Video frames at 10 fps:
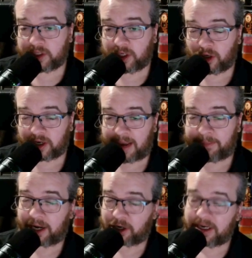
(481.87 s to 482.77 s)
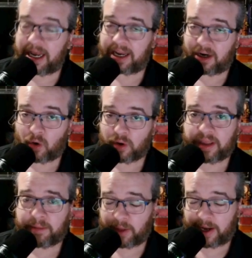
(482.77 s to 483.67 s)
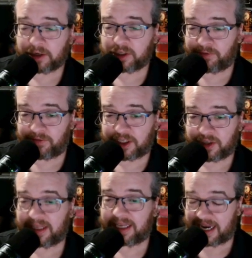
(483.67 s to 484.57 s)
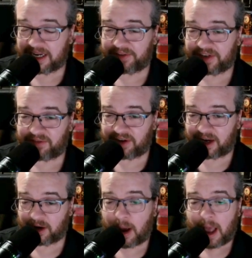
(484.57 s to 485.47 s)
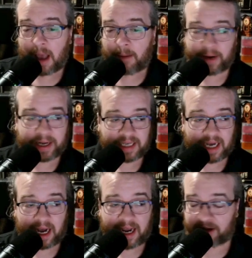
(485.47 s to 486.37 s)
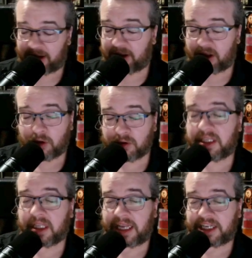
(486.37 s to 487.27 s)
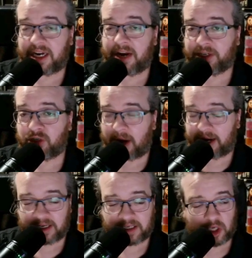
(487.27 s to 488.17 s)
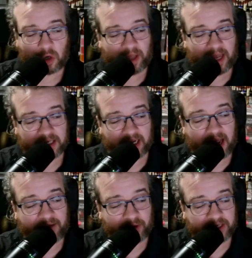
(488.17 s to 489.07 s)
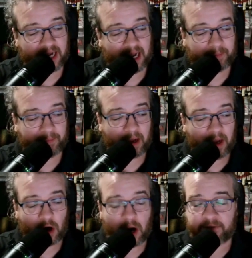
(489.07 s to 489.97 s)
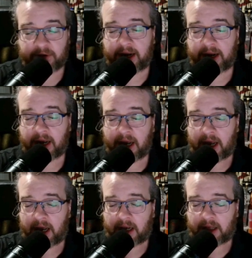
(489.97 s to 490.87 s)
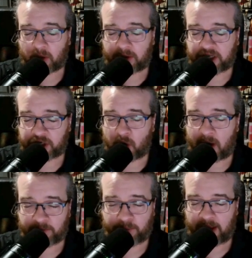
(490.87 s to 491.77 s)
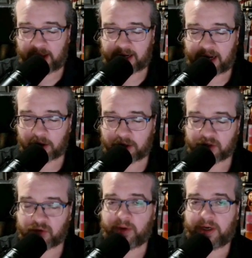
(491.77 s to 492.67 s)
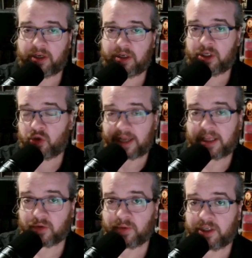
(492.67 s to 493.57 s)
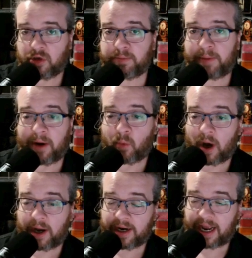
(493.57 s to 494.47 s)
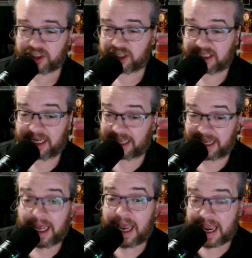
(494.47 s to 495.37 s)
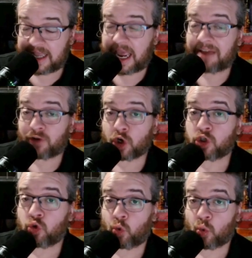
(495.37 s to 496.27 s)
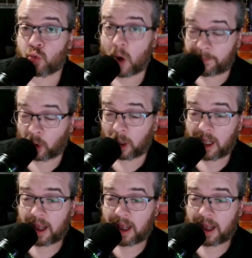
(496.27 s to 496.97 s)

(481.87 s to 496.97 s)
to look at, but I could not get a hold of the player to feature at the end of this video. But it includes the legendary Triton, so that every time, or every location you have in play, a character's strength is reduced by 1. And she said that it gave her trouble